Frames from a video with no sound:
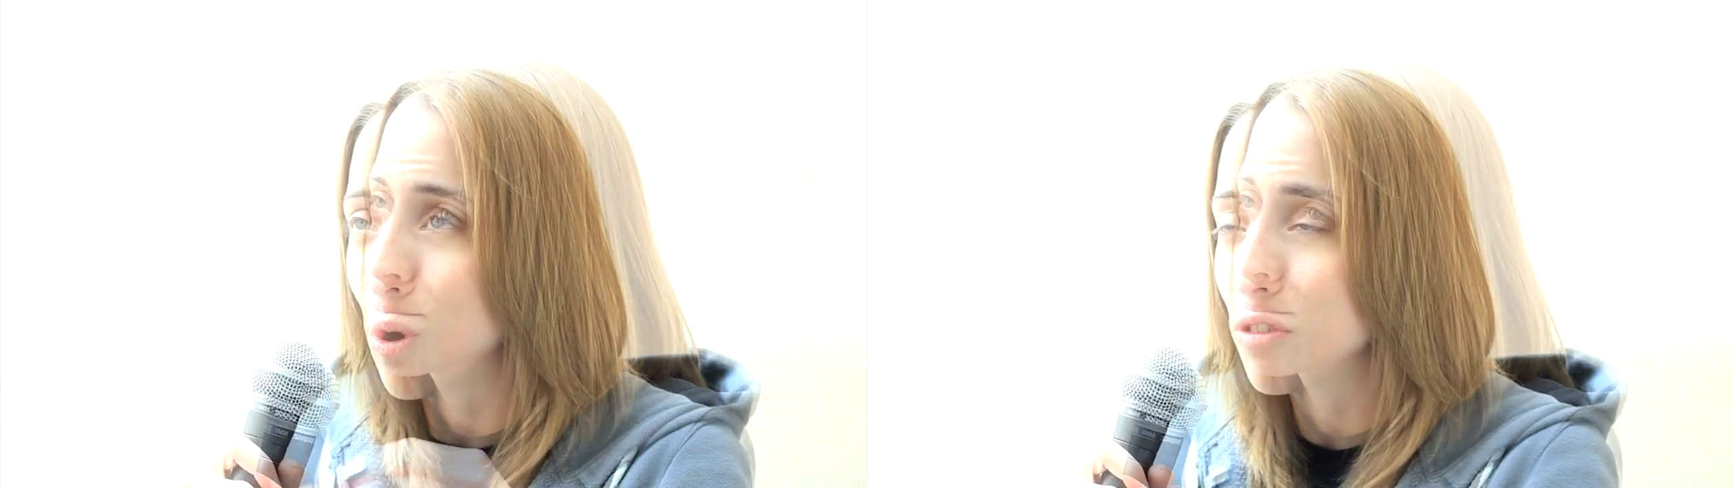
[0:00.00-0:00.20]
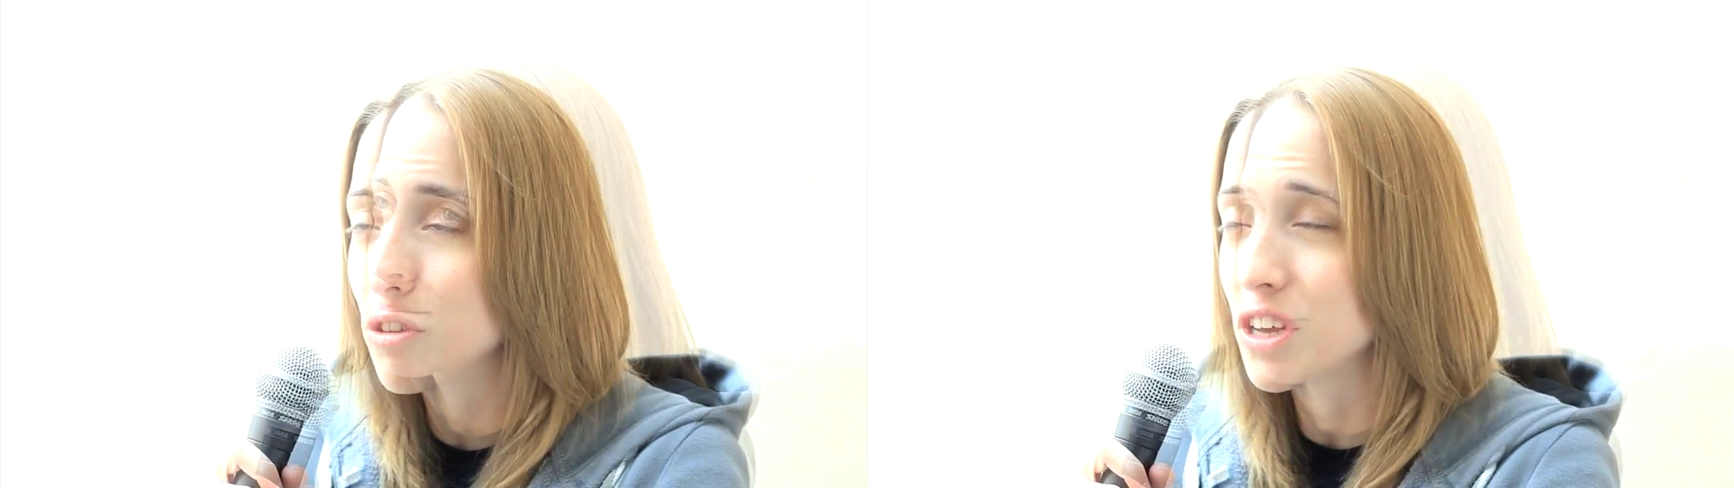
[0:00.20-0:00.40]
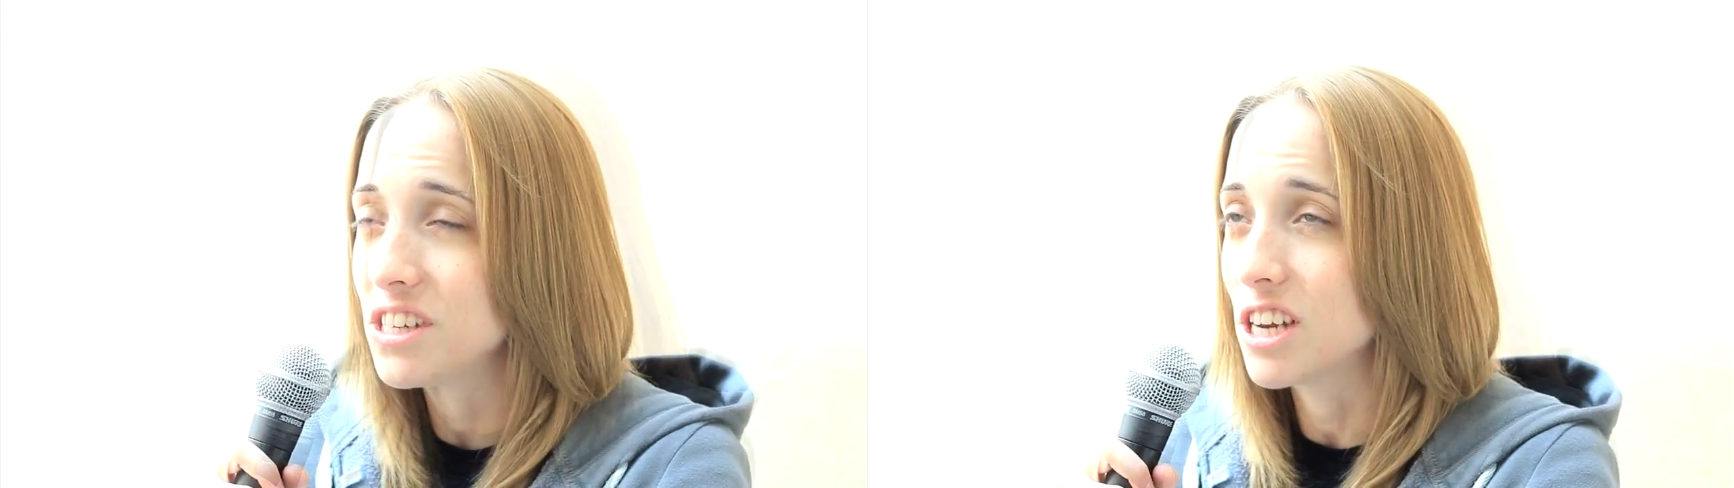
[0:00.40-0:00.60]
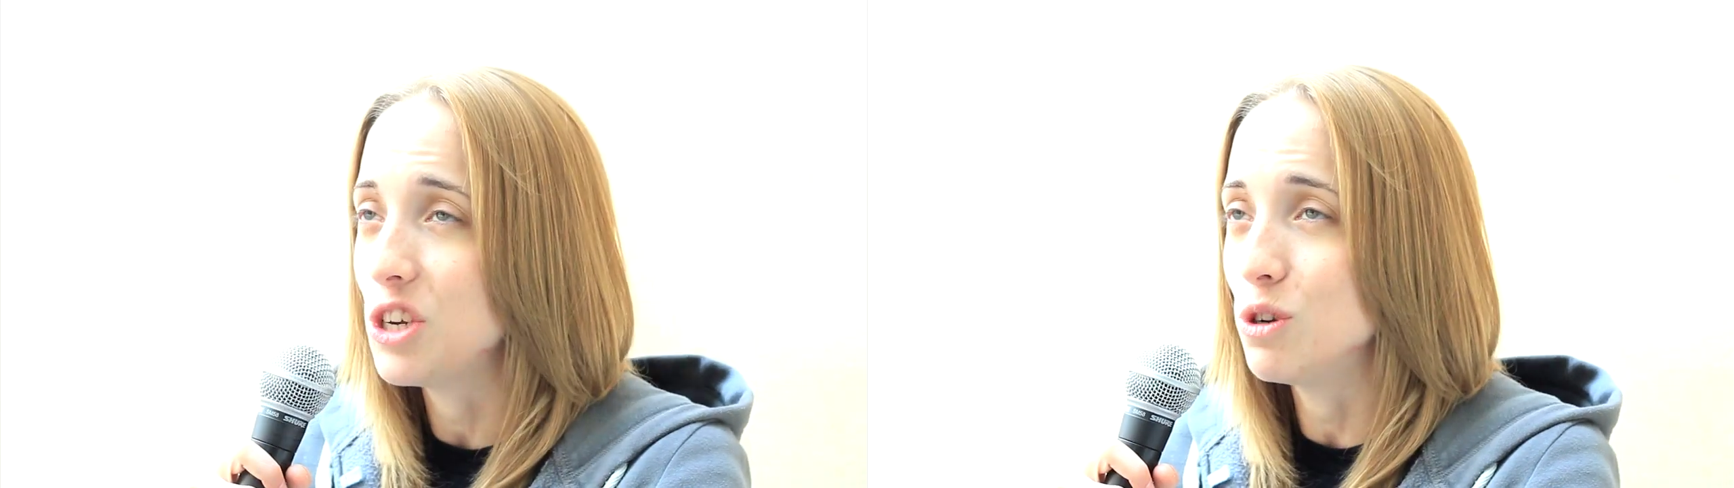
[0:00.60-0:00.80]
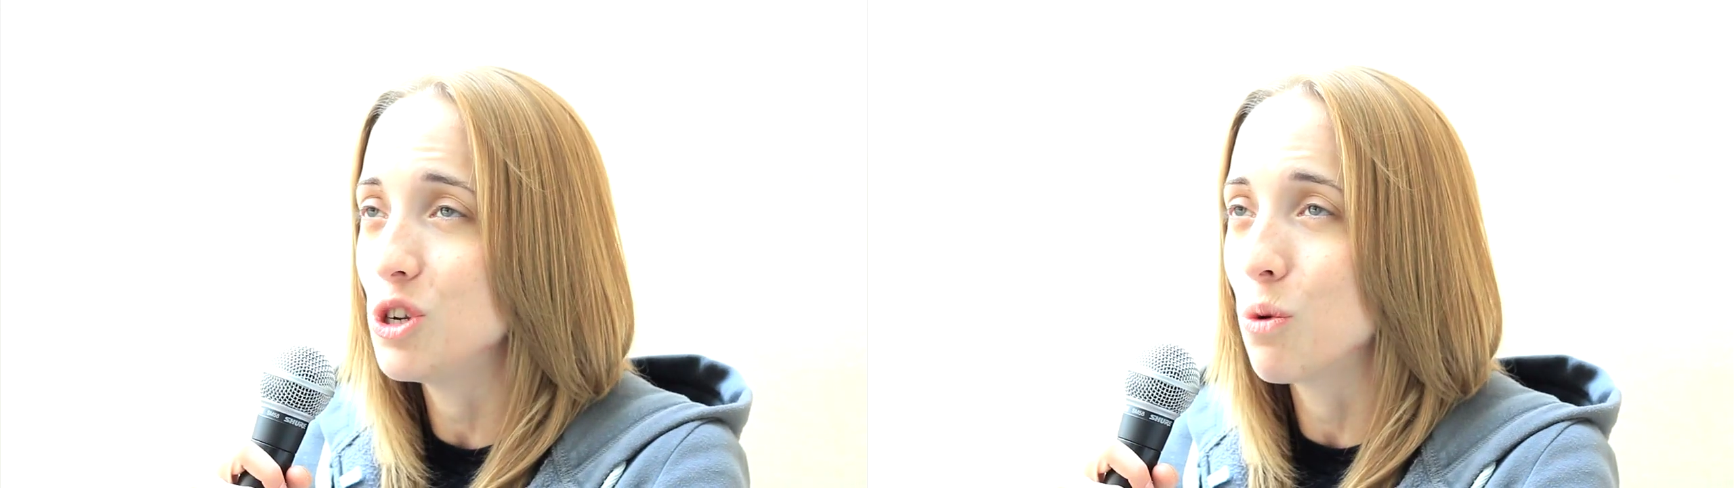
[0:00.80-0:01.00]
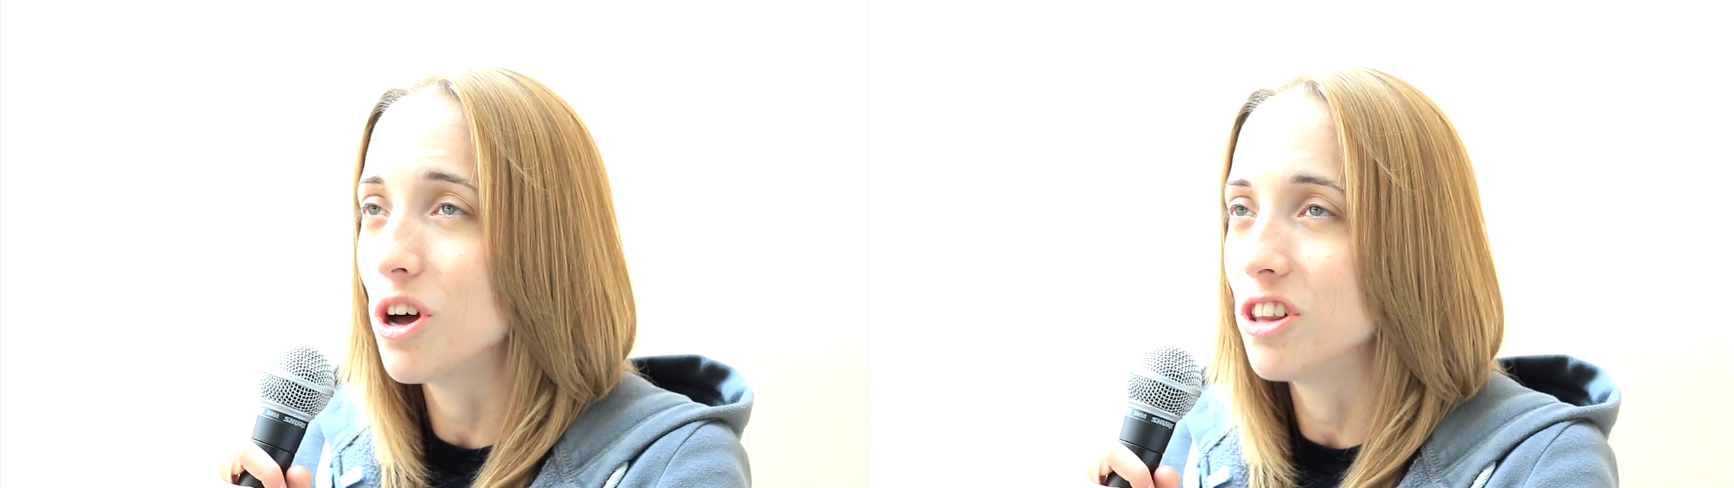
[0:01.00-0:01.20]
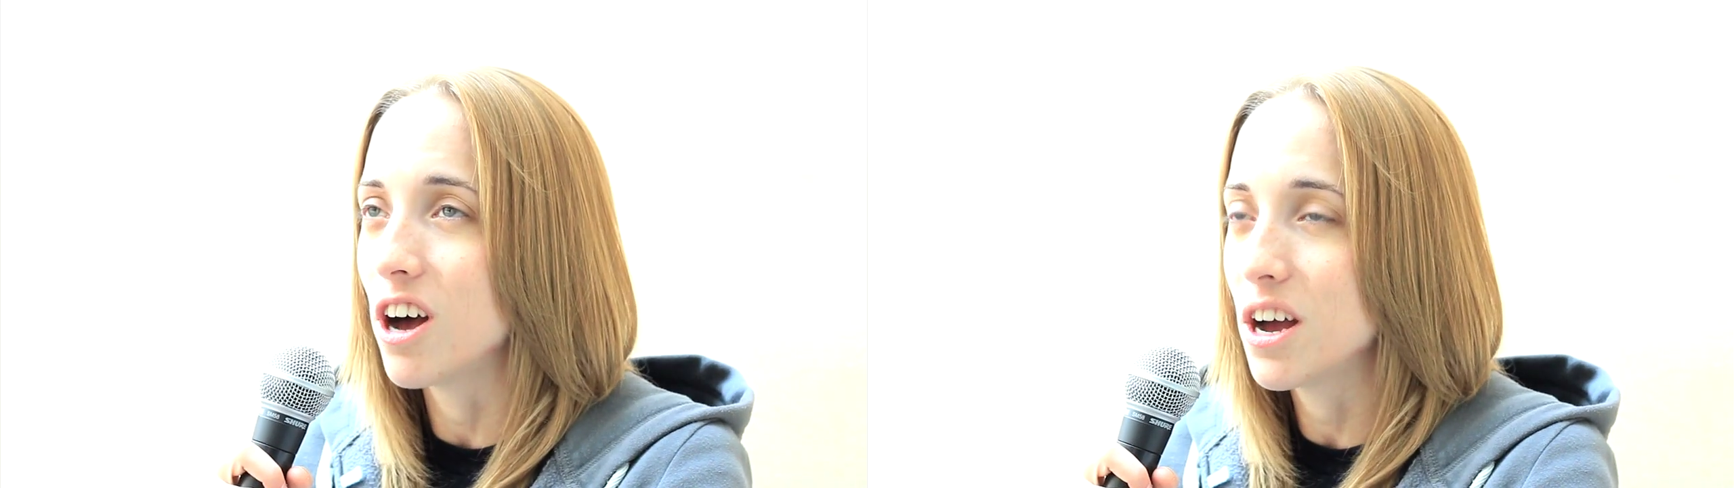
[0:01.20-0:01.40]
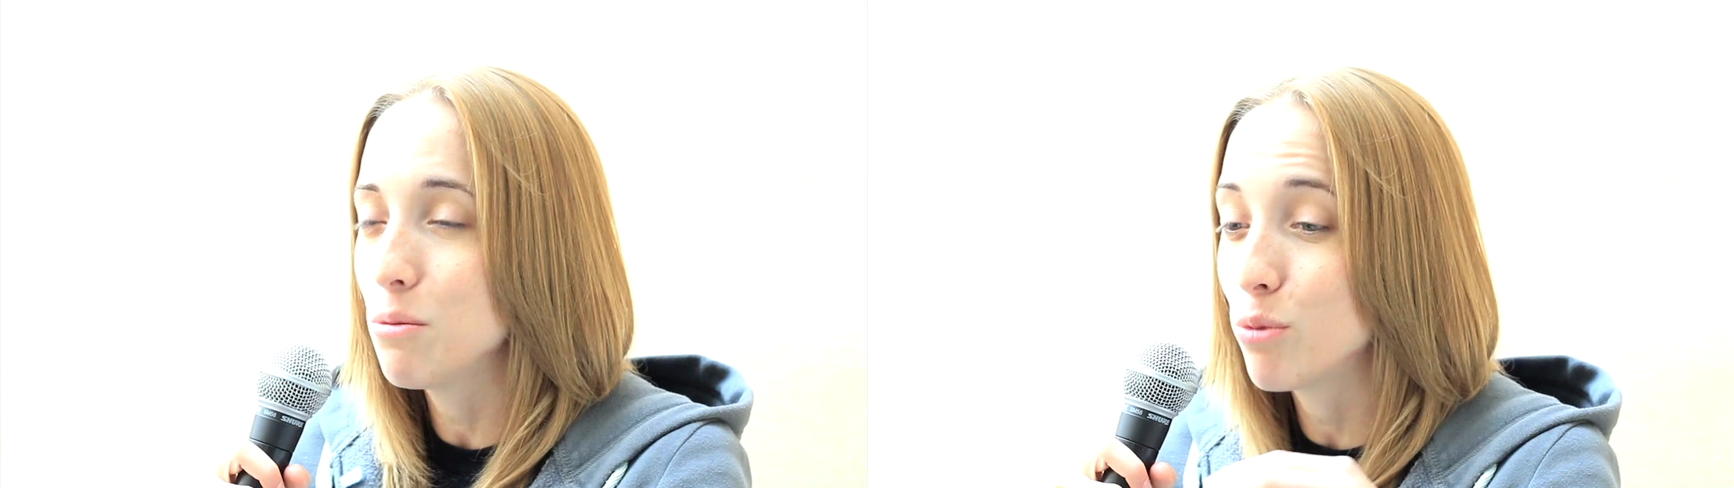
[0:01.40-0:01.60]
All of the things that you do
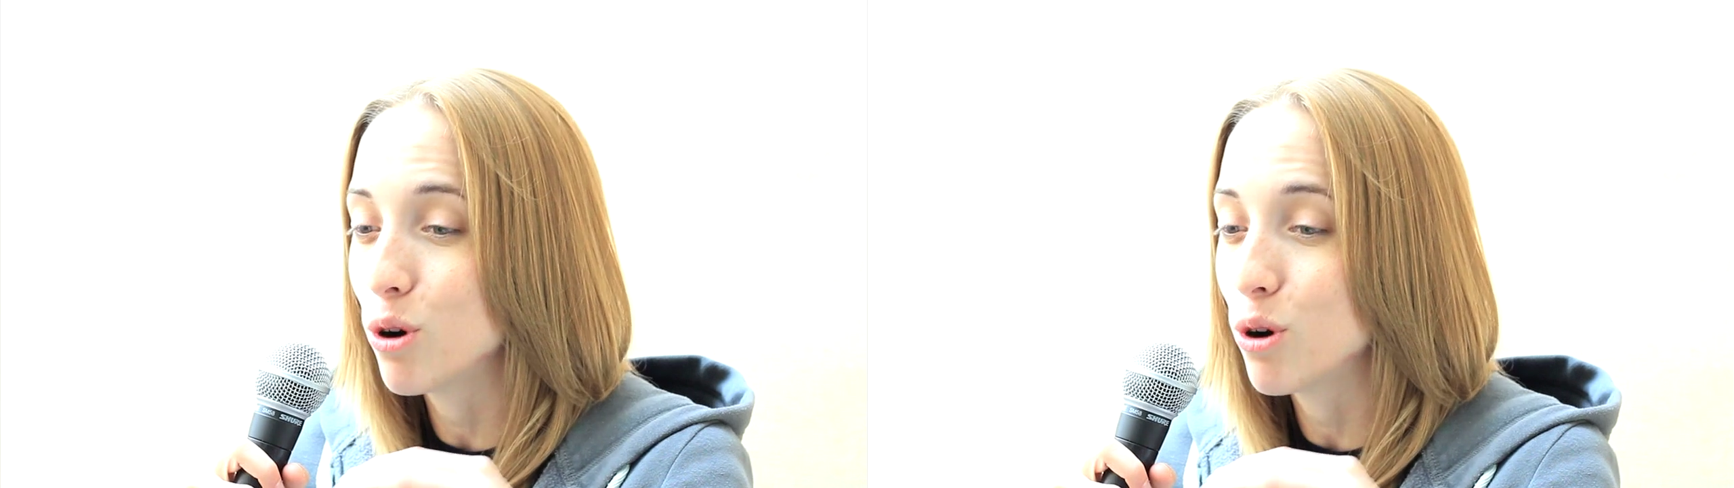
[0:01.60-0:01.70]
online